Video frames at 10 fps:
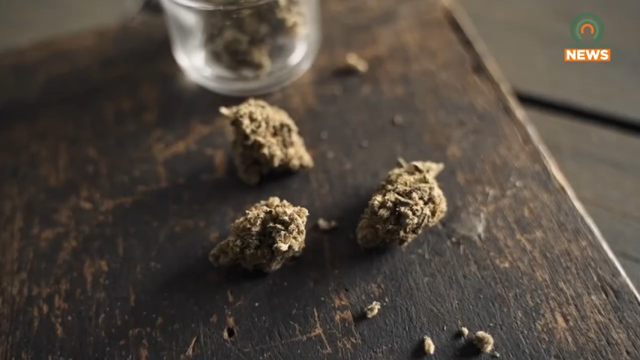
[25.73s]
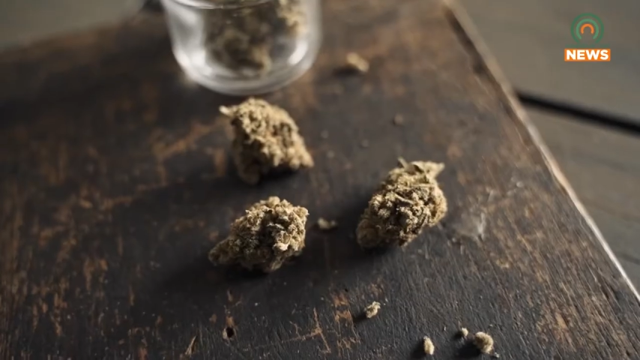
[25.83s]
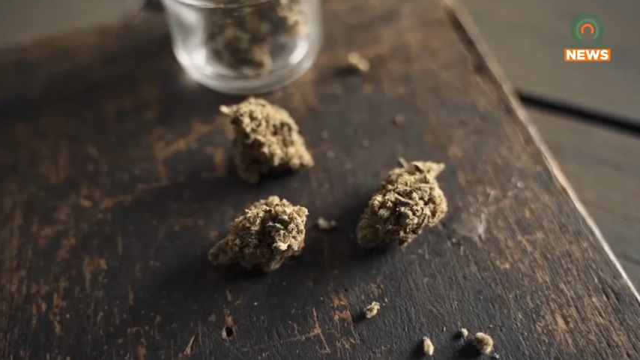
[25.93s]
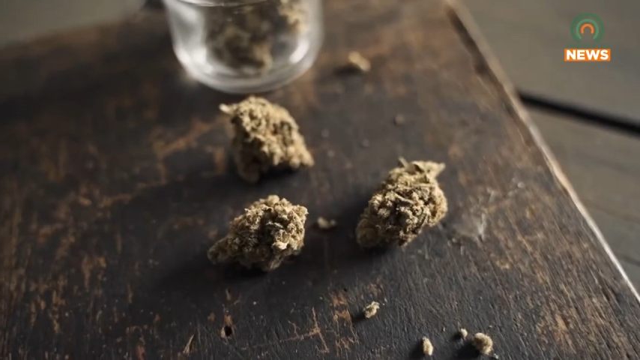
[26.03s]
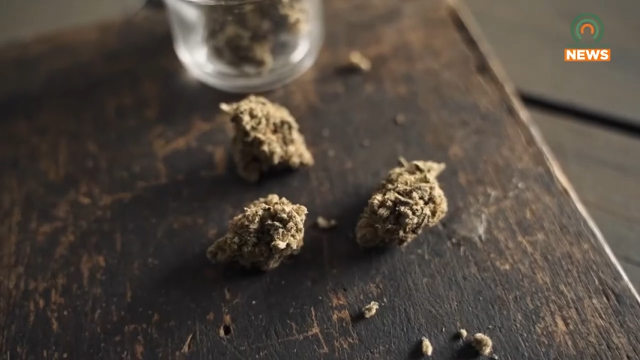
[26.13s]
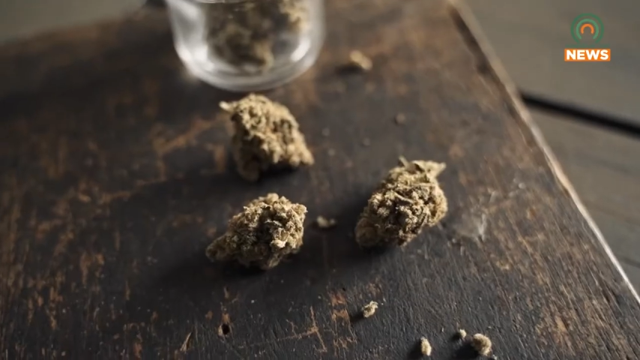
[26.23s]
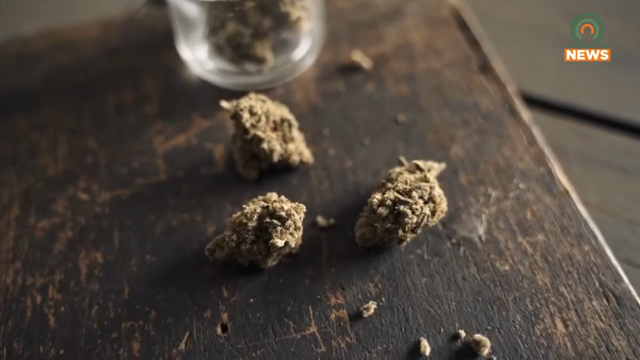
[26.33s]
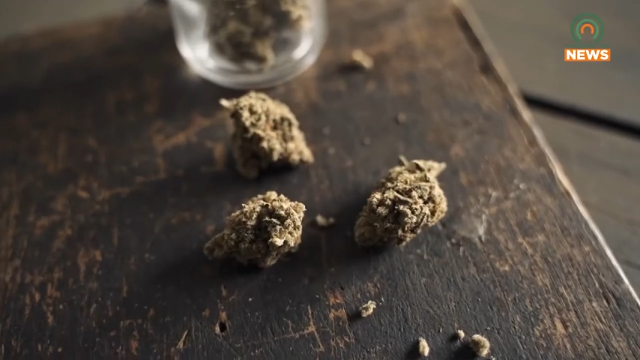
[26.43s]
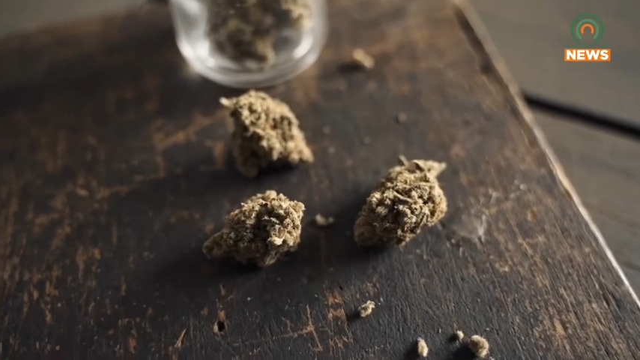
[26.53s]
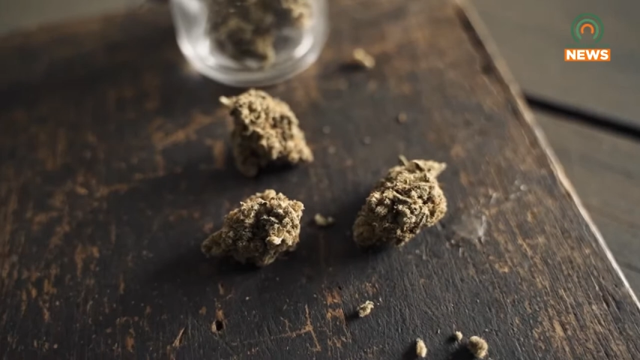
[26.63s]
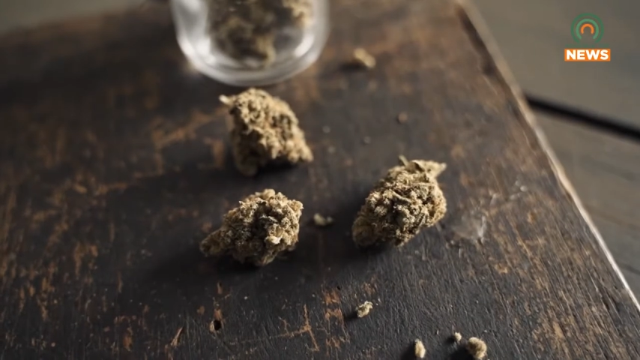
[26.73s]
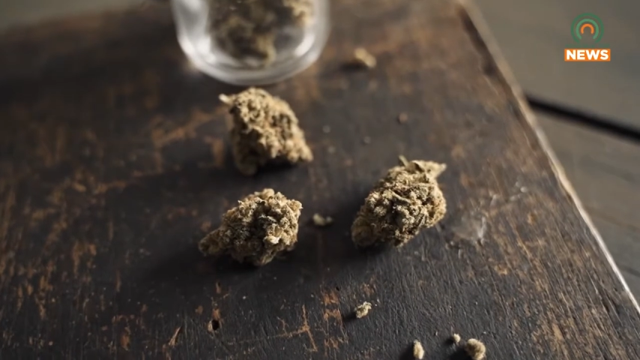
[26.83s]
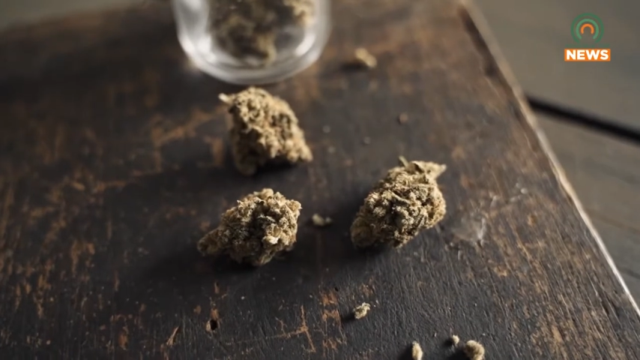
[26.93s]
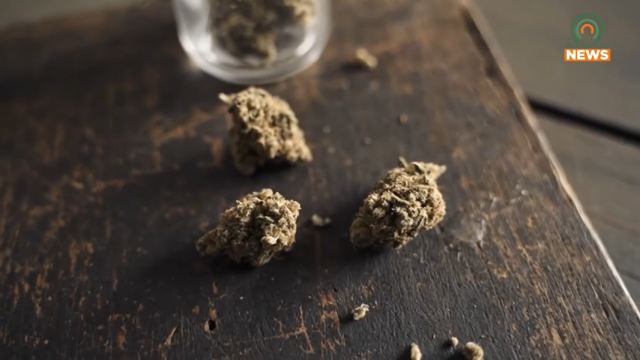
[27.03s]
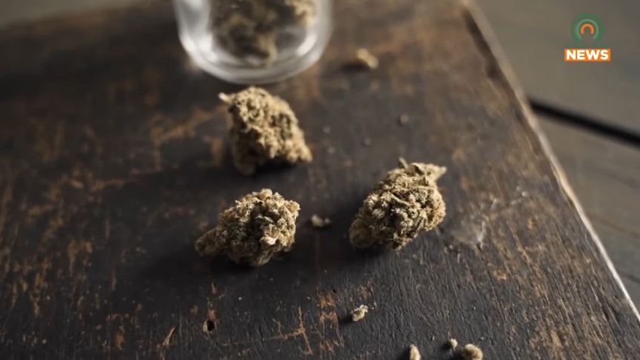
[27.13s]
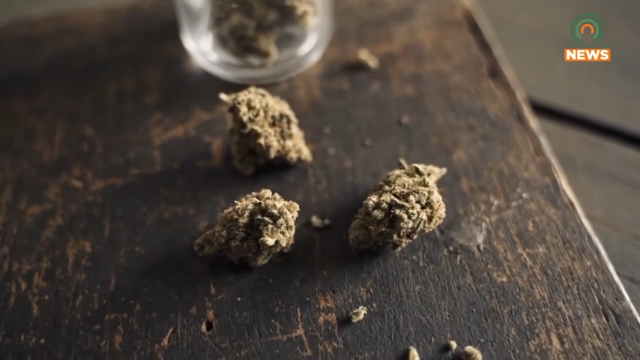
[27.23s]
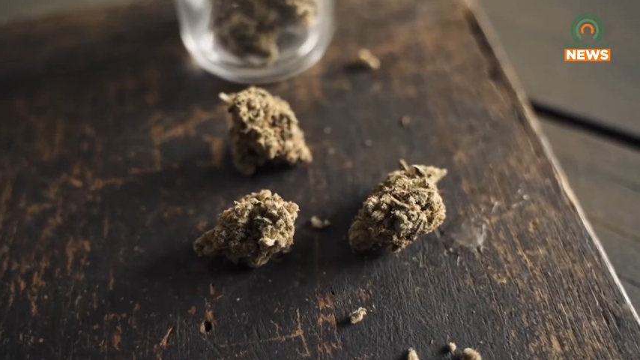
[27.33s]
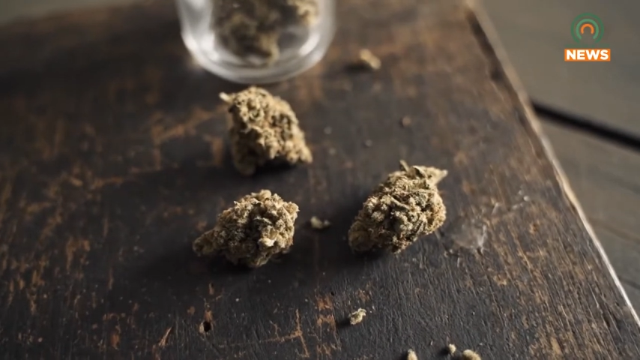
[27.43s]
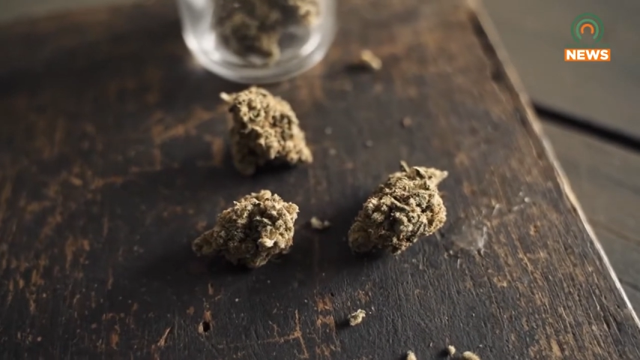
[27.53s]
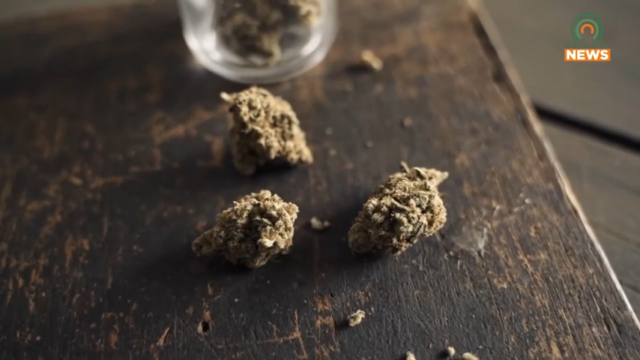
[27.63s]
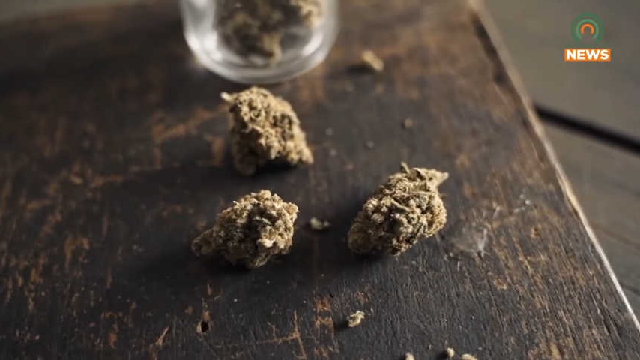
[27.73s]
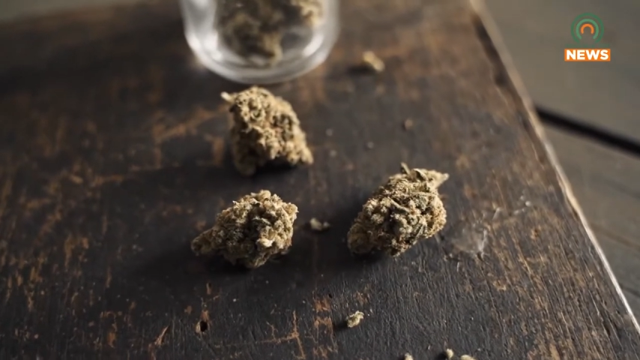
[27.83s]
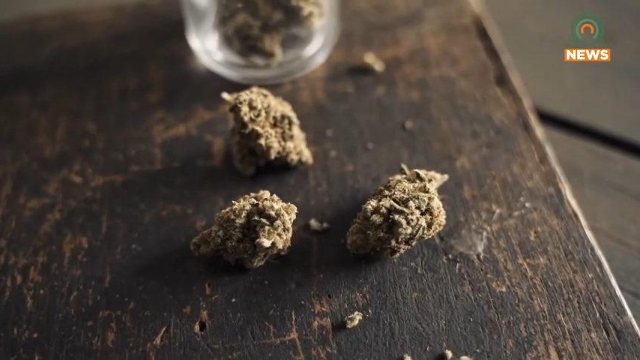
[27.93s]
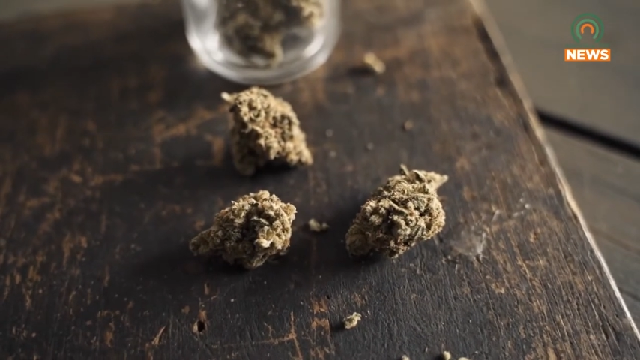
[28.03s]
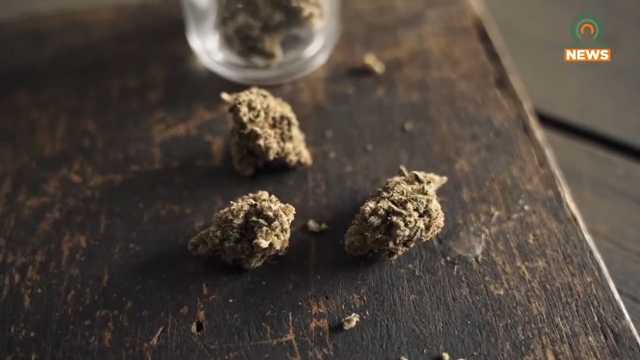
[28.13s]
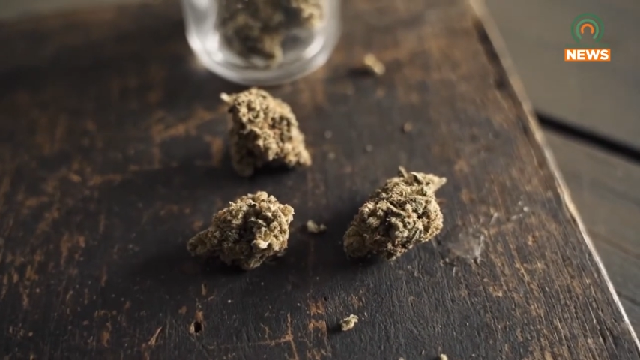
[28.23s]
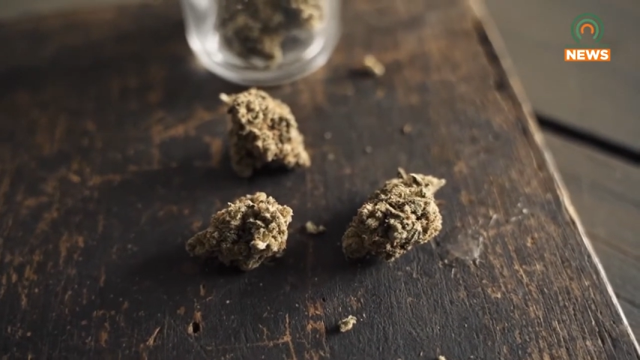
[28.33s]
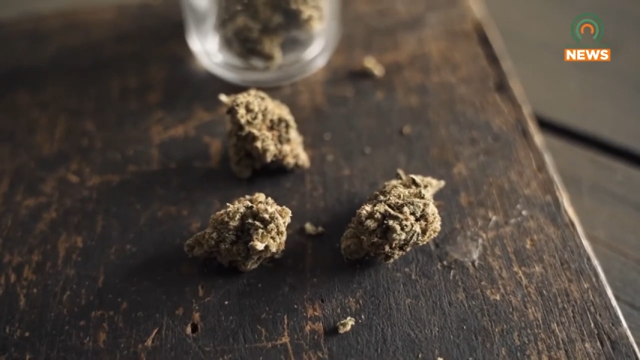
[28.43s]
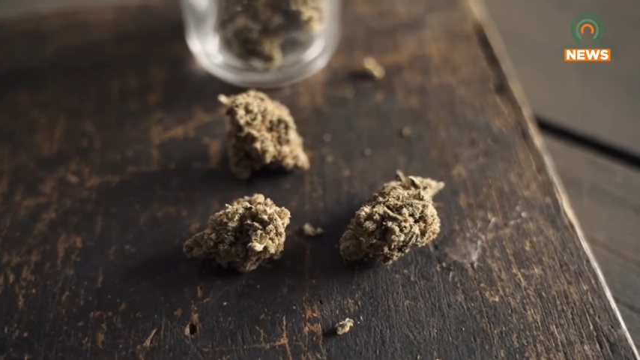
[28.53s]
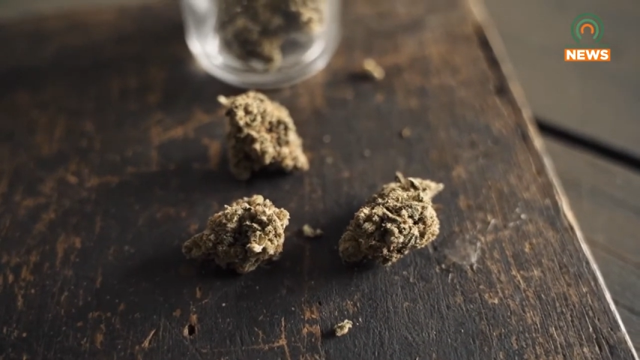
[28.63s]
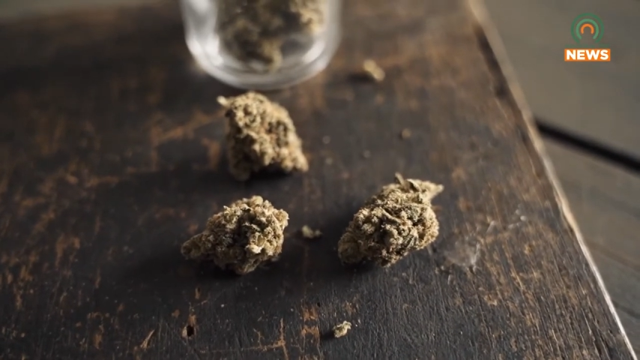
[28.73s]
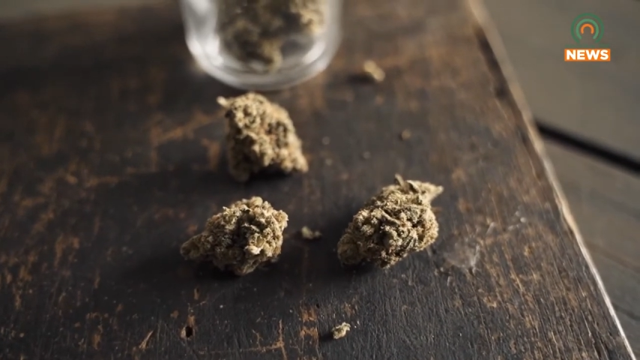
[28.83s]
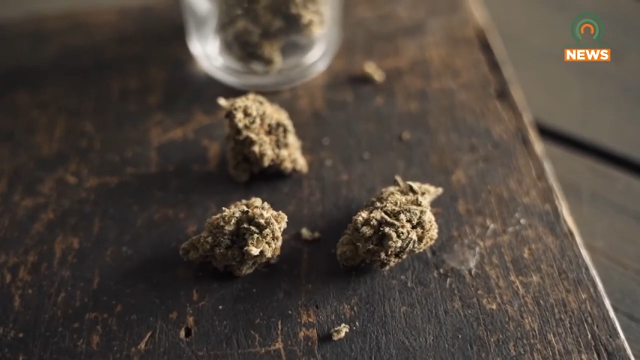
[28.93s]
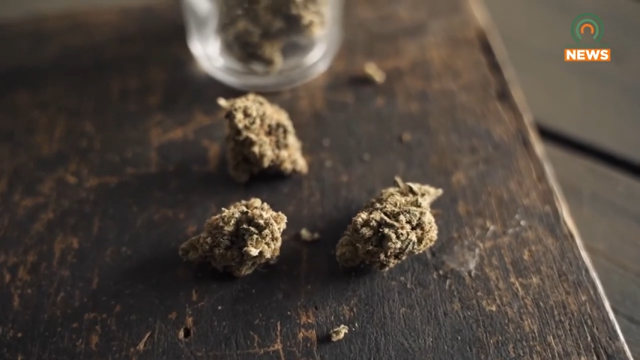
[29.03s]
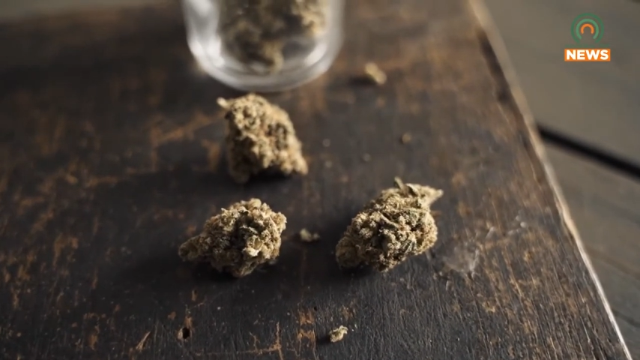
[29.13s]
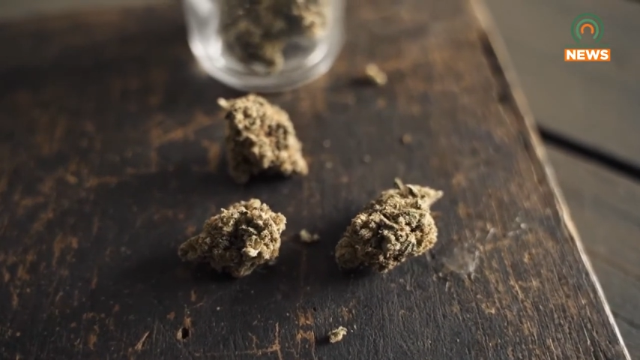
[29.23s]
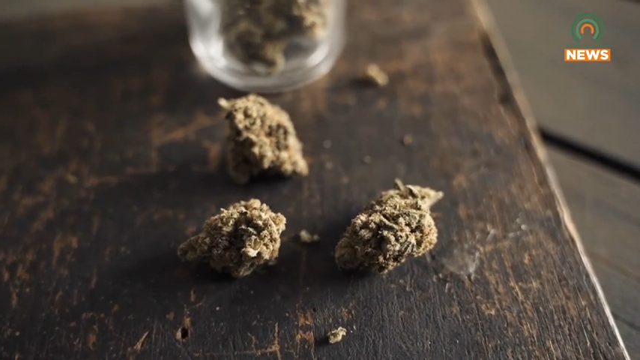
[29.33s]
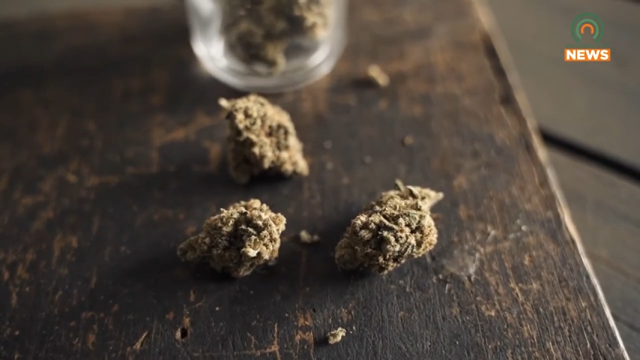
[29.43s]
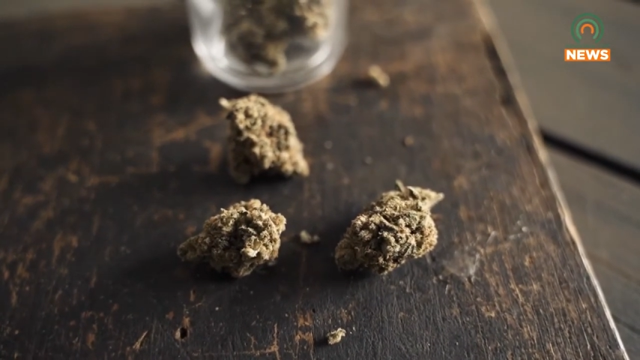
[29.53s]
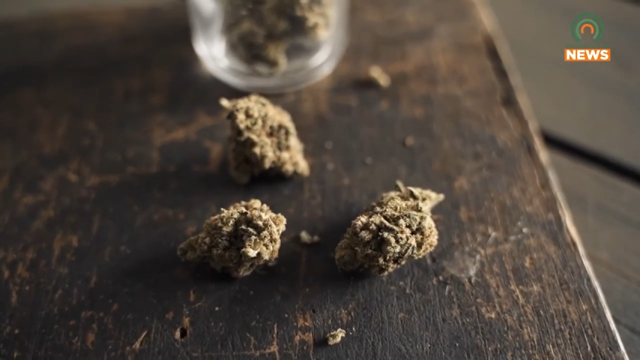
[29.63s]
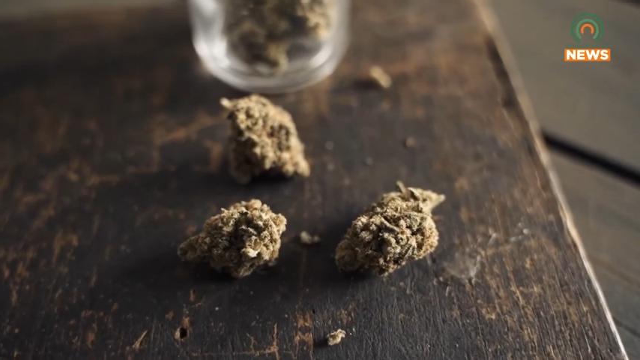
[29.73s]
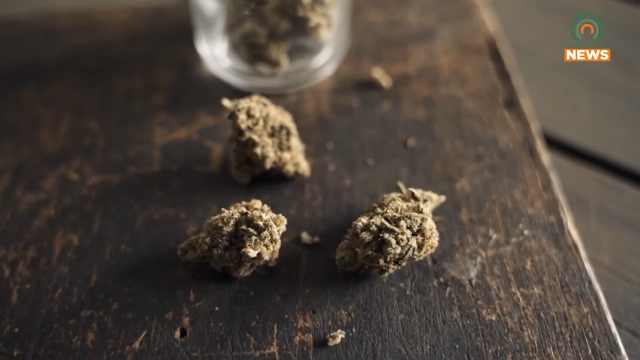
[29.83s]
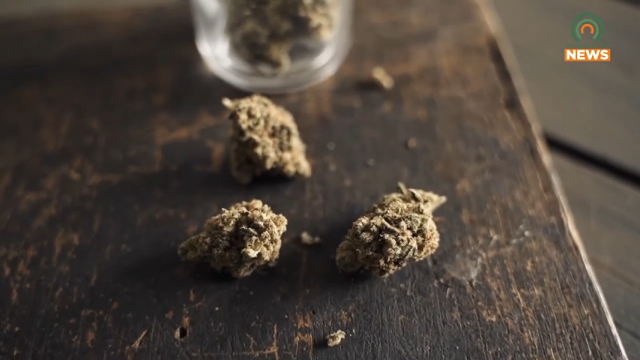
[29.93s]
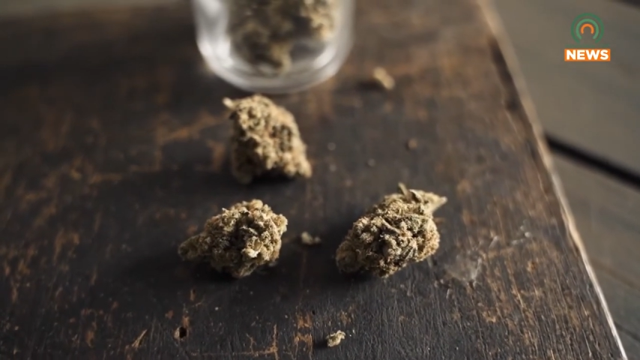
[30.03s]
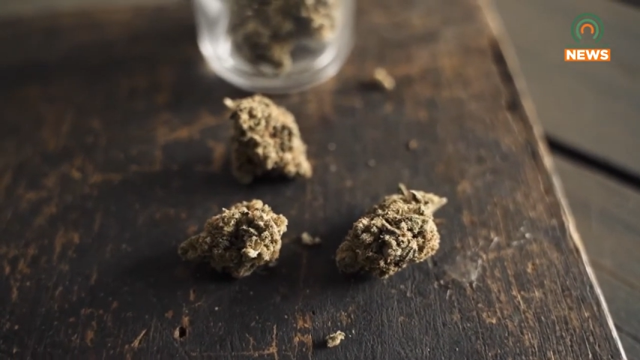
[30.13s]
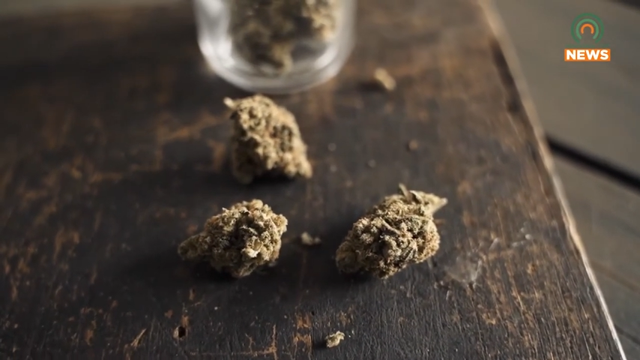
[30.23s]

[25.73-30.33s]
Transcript: No face is visible, so there are no lips to read.